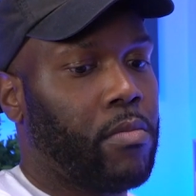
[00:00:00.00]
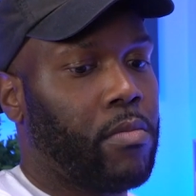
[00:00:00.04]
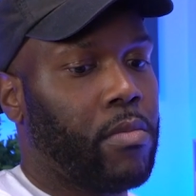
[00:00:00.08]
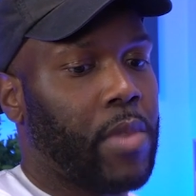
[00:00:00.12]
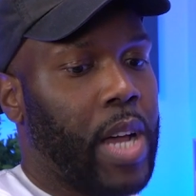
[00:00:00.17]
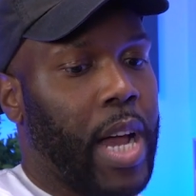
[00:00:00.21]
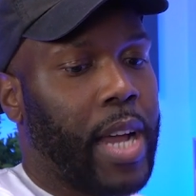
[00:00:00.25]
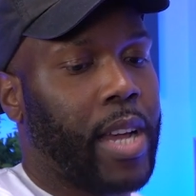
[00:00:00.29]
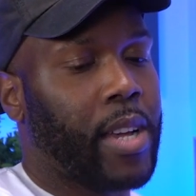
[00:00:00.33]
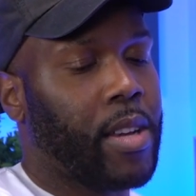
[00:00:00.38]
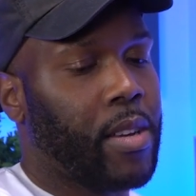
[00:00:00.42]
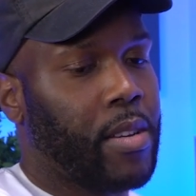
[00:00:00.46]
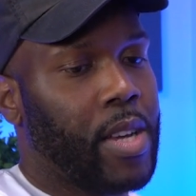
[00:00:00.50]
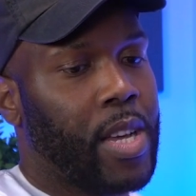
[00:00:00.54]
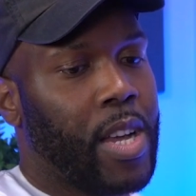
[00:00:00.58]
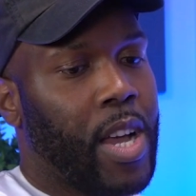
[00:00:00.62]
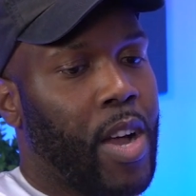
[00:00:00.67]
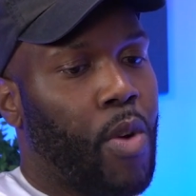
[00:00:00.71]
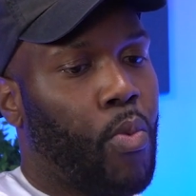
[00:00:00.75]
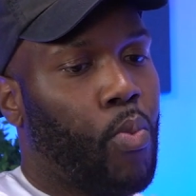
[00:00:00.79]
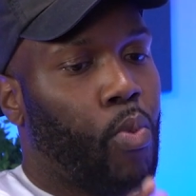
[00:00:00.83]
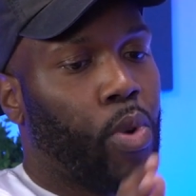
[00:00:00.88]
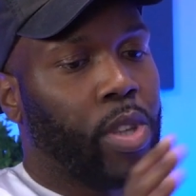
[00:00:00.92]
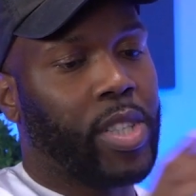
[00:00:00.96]
Like,
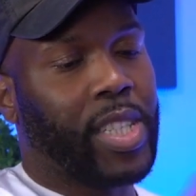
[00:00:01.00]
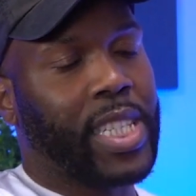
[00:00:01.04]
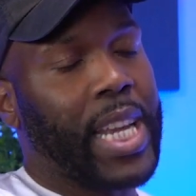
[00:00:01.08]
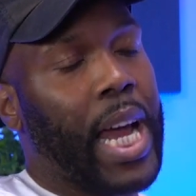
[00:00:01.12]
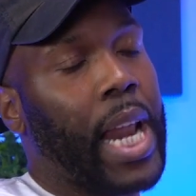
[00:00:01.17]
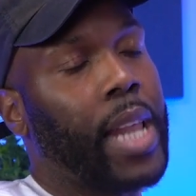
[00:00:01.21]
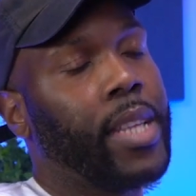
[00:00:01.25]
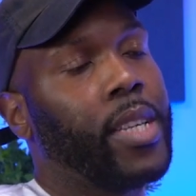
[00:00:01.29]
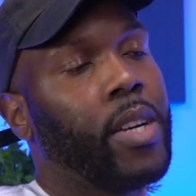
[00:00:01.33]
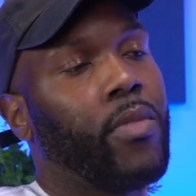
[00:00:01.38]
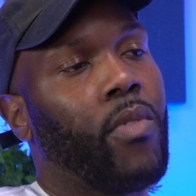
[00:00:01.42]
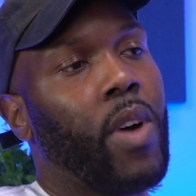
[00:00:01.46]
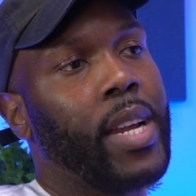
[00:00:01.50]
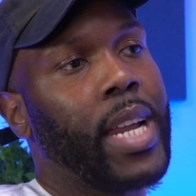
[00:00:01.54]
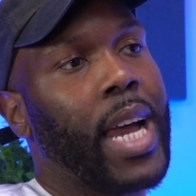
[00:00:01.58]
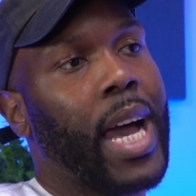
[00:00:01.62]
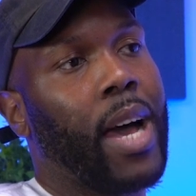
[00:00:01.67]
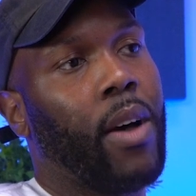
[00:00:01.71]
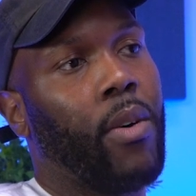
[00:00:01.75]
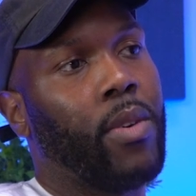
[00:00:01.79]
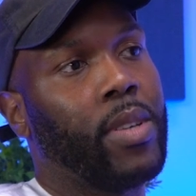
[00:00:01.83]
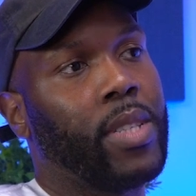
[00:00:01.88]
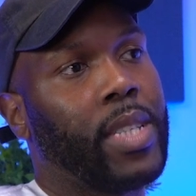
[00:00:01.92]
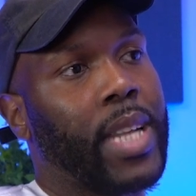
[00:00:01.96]
what's challenging right
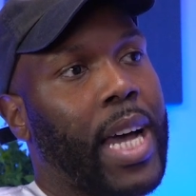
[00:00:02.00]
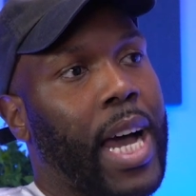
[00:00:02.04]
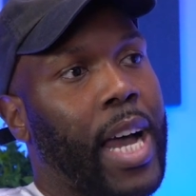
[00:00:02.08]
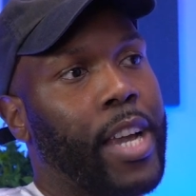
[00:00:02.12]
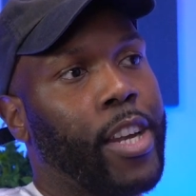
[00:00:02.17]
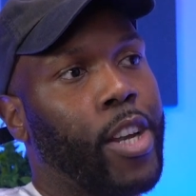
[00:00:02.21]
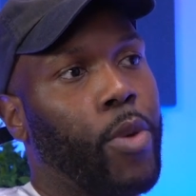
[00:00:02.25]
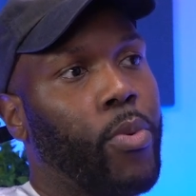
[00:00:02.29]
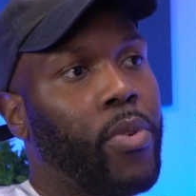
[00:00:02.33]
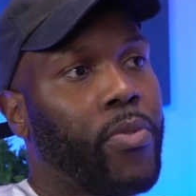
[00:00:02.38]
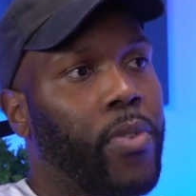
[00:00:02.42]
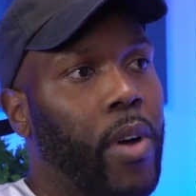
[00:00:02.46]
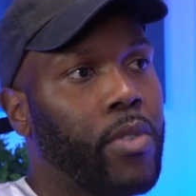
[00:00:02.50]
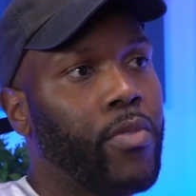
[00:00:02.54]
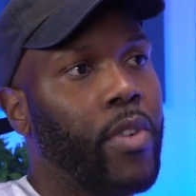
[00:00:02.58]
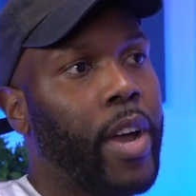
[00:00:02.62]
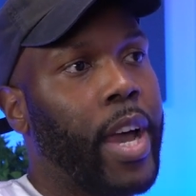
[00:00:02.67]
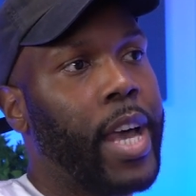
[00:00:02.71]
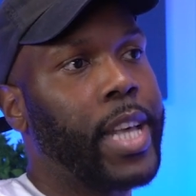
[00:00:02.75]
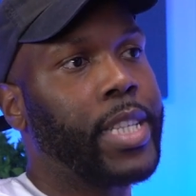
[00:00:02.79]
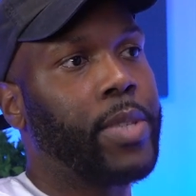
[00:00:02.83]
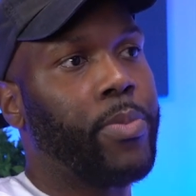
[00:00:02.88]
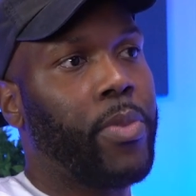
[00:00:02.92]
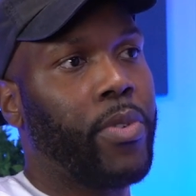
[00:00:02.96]
now is that, we
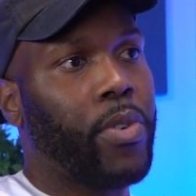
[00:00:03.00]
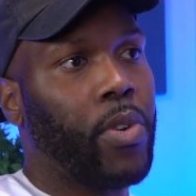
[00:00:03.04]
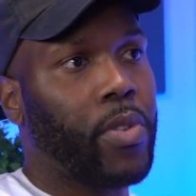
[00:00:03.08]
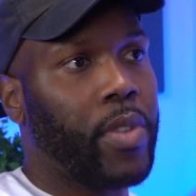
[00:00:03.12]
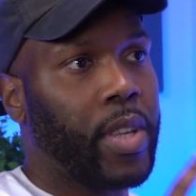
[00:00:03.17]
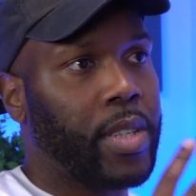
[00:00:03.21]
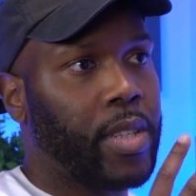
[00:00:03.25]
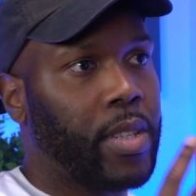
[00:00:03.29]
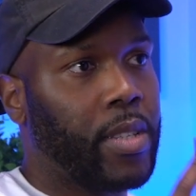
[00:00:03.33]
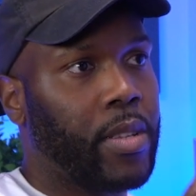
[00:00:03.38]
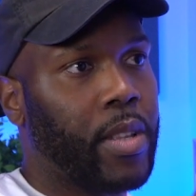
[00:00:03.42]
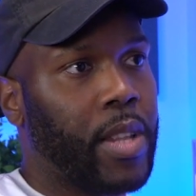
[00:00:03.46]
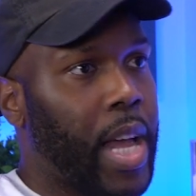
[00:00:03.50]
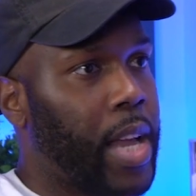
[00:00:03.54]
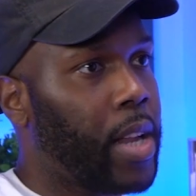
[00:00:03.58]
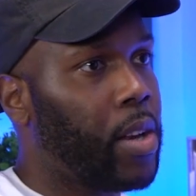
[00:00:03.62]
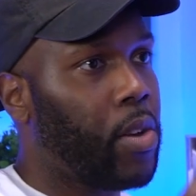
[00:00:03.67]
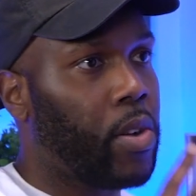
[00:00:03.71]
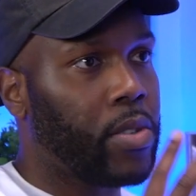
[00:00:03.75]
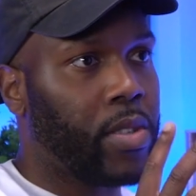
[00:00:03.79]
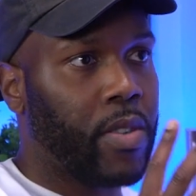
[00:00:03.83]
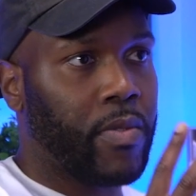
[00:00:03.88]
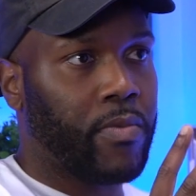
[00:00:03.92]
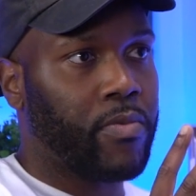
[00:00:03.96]
fundraise and we've got this
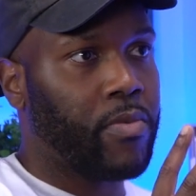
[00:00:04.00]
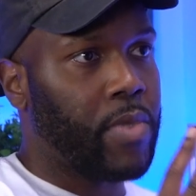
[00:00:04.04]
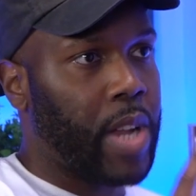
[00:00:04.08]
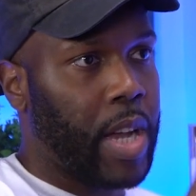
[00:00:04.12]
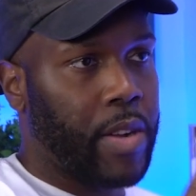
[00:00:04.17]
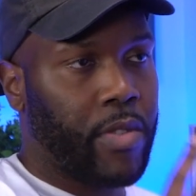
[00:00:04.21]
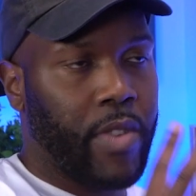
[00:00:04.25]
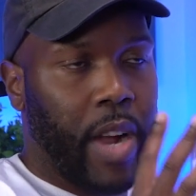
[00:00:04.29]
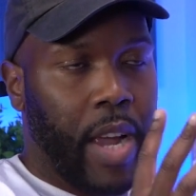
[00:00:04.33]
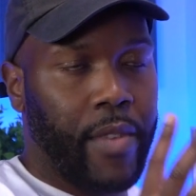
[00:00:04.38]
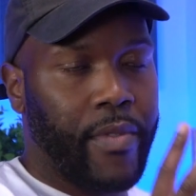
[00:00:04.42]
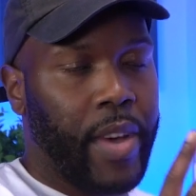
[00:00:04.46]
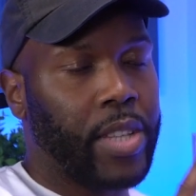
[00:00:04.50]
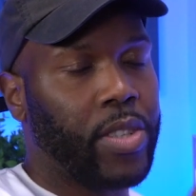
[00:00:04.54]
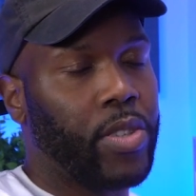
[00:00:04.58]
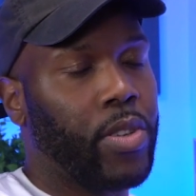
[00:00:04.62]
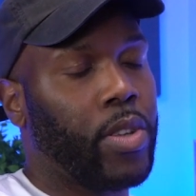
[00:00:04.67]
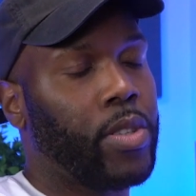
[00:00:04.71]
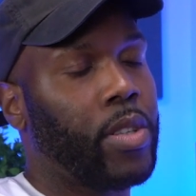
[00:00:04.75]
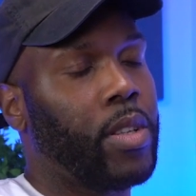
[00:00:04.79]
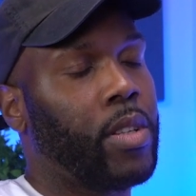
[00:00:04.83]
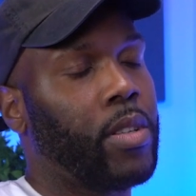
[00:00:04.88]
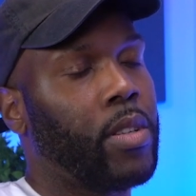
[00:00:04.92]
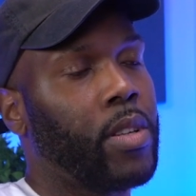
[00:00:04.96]
lots of great
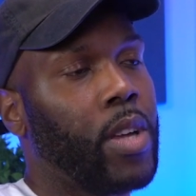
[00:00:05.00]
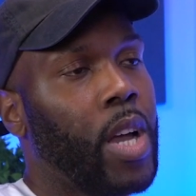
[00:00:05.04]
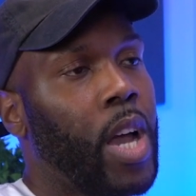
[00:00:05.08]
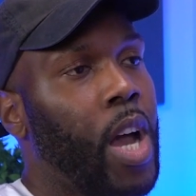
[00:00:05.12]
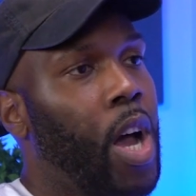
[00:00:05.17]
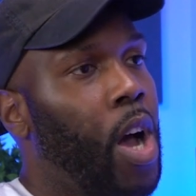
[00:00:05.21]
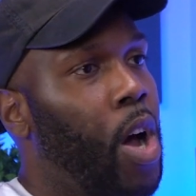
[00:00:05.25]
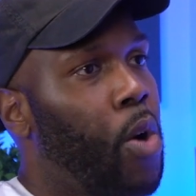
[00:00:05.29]
investors and